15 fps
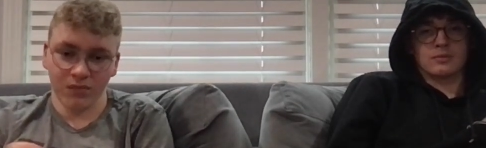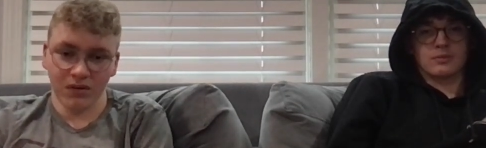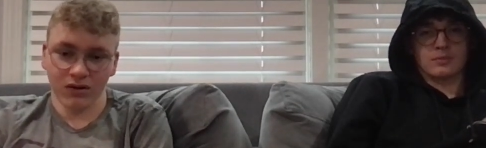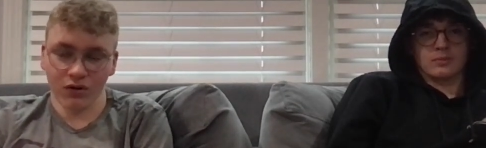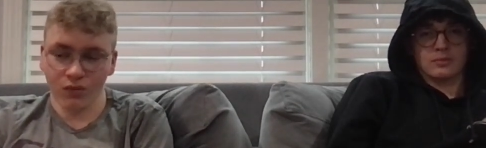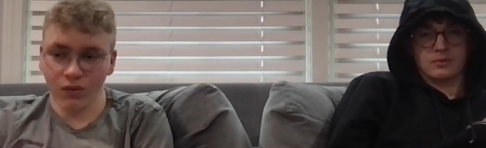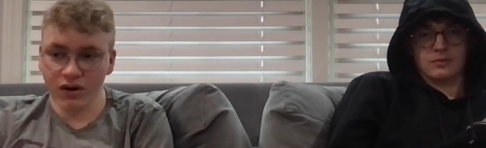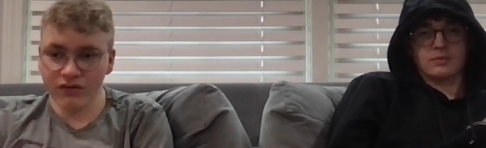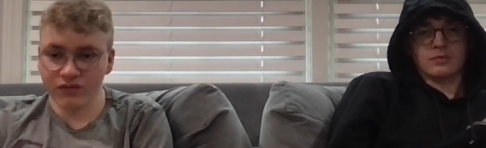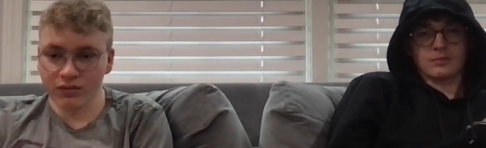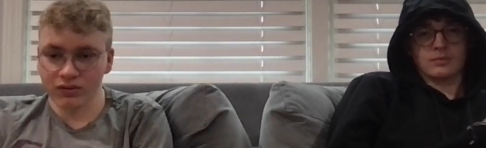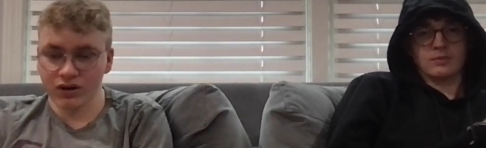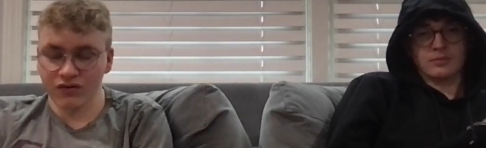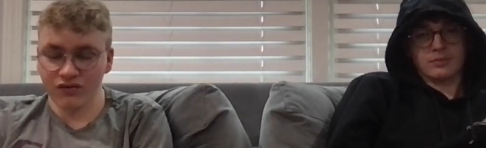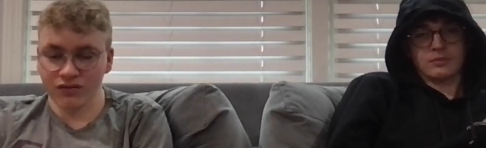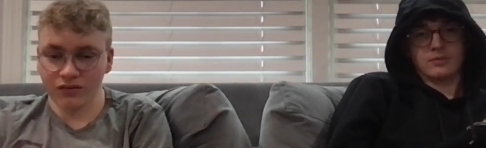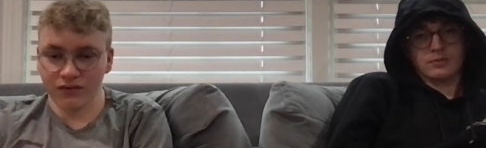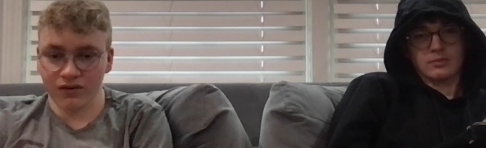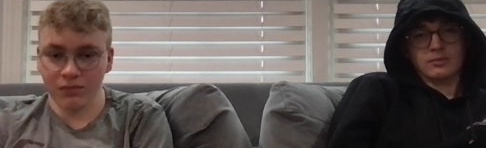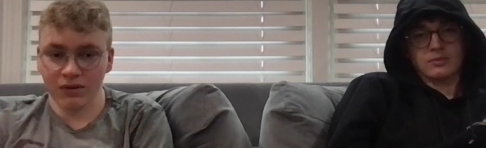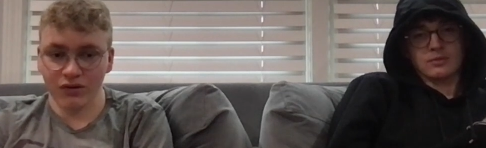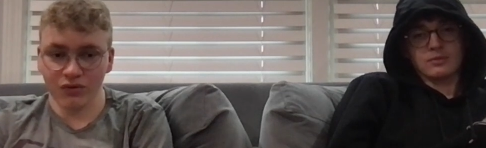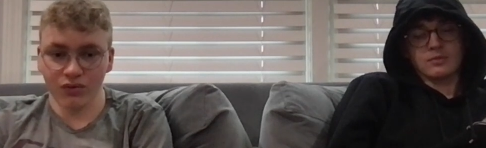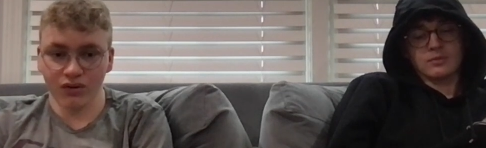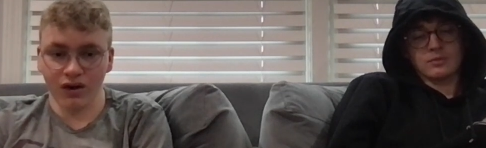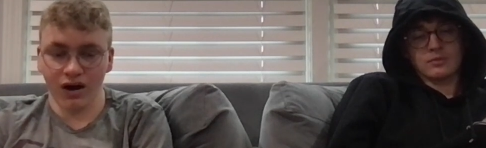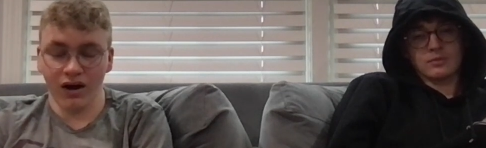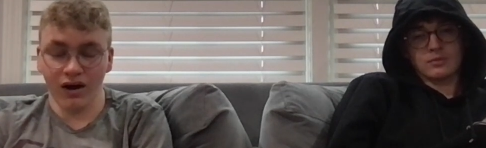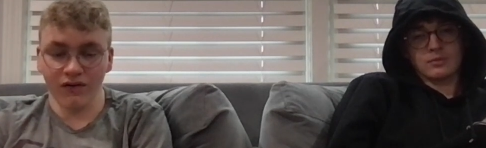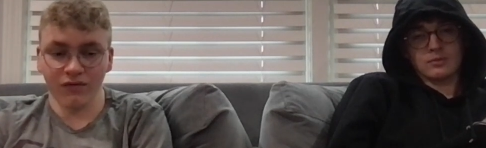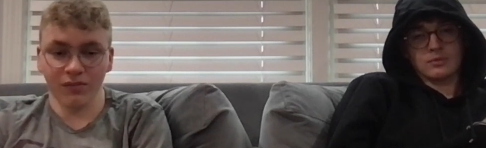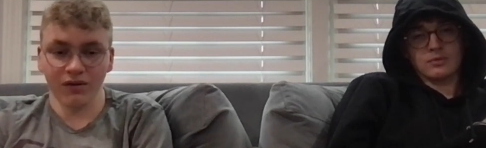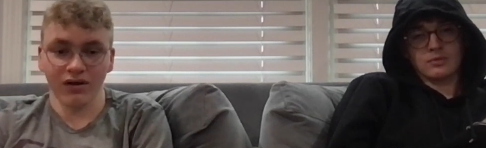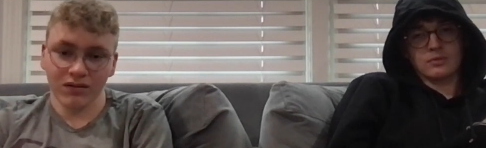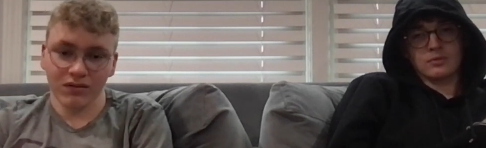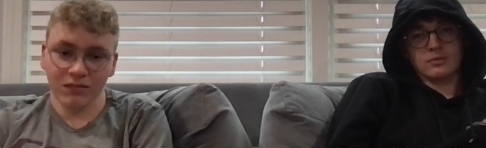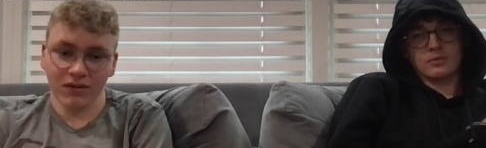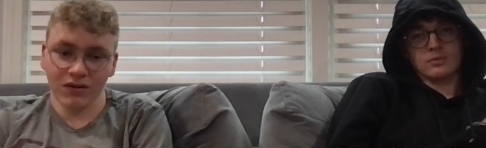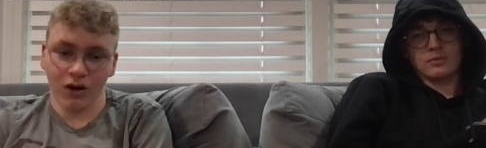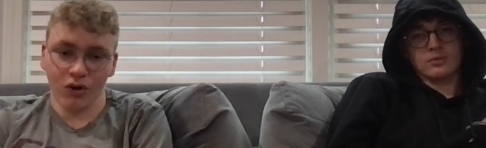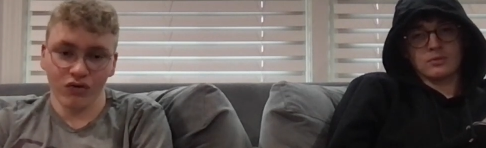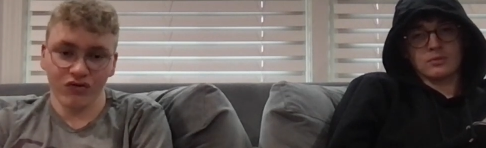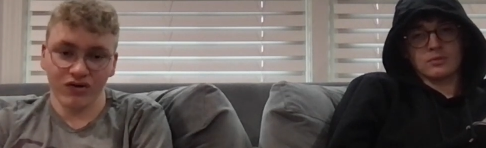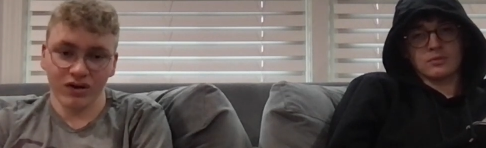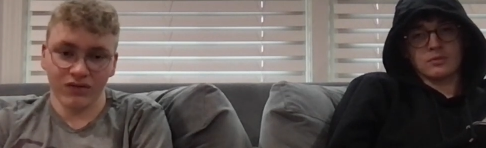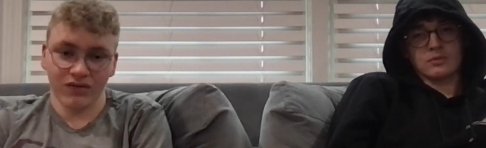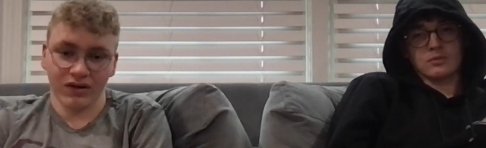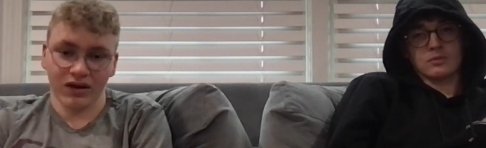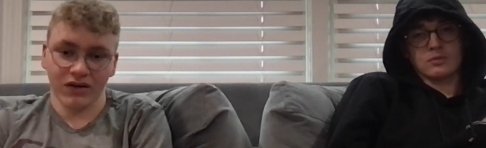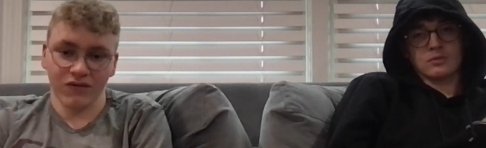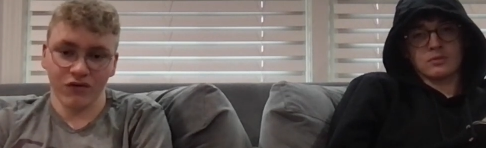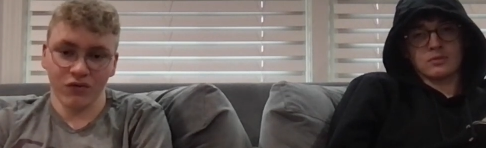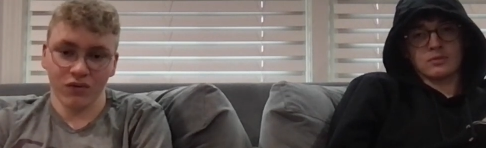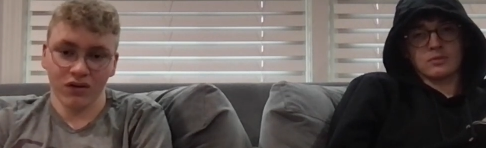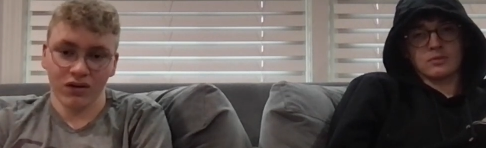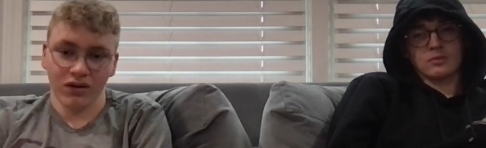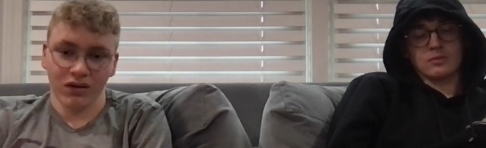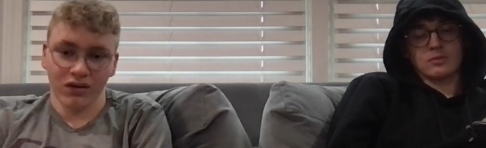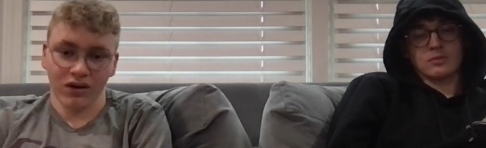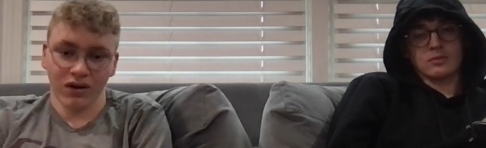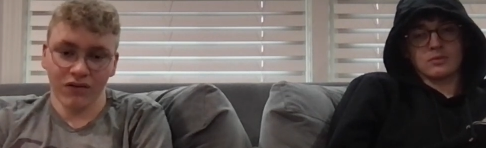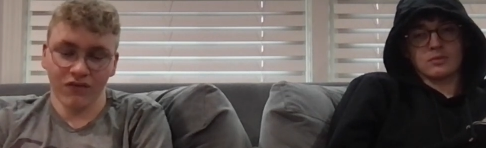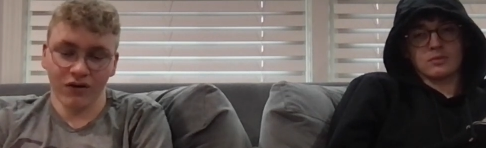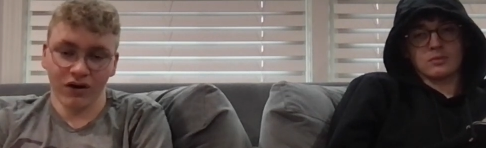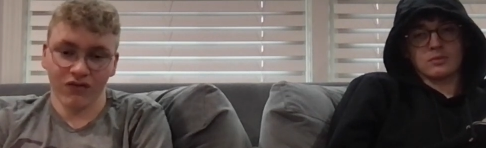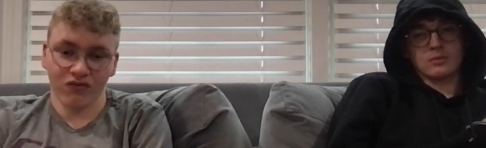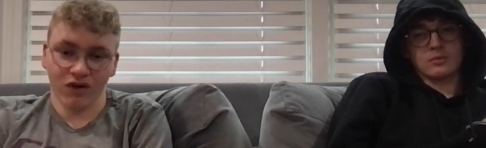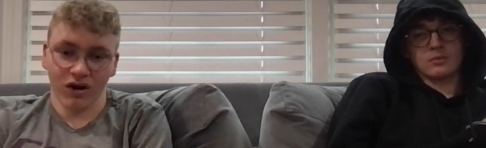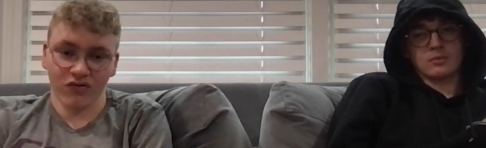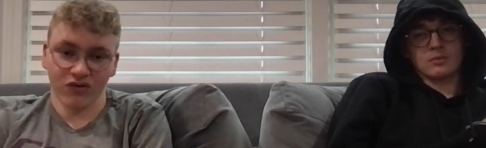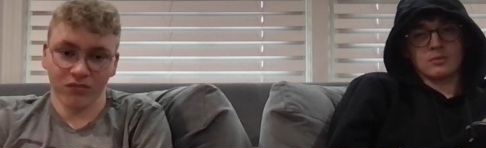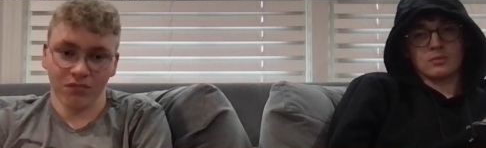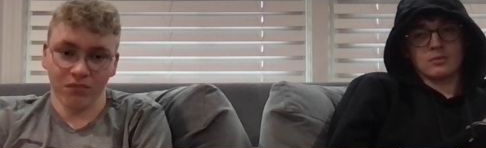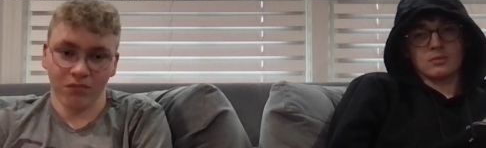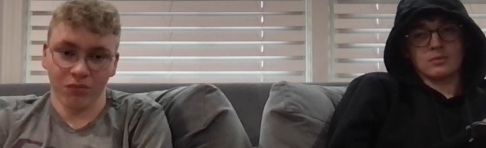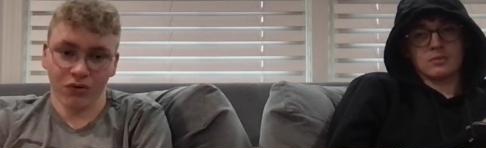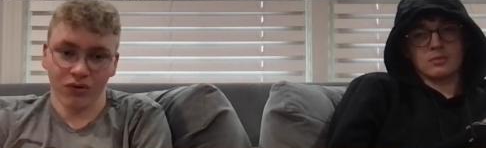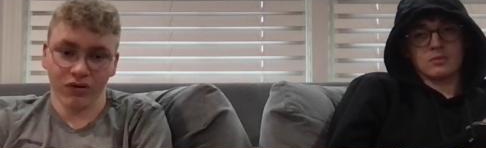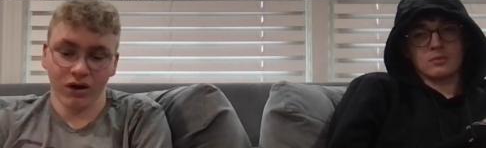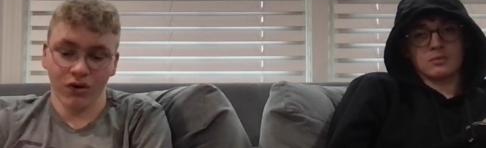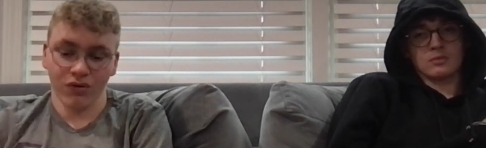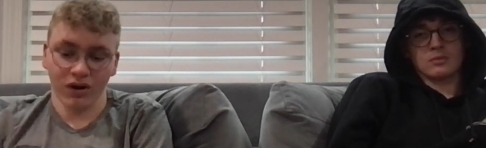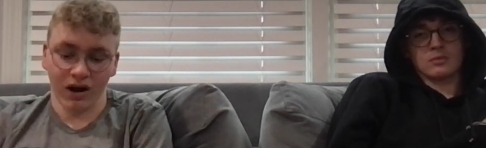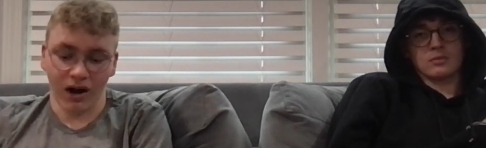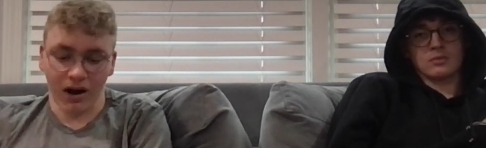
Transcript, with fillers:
Speaker 1: I mean, there was religion, there's the mythical gods, but mythology doesn't give you a very structured moral code.